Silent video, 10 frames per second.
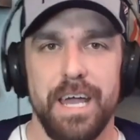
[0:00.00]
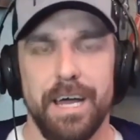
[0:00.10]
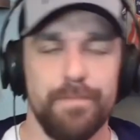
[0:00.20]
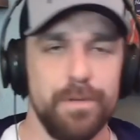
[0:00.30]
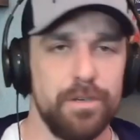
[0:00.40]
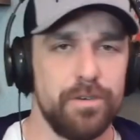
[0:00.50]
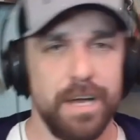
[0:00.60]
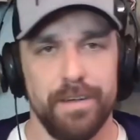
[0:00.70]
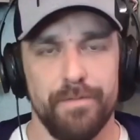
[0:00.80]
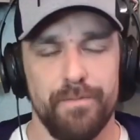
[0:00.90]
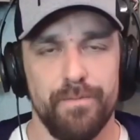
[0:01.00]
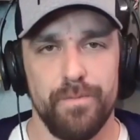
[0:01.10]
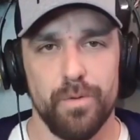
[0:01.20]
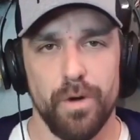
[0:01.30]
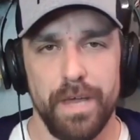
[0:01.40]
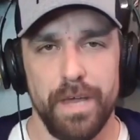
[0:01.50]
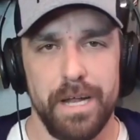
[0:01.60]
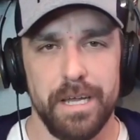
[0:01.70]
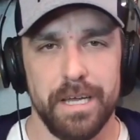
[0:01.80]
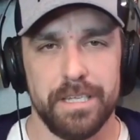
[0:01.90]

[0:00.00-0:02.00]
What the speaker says: and I've been trying to do all the editing.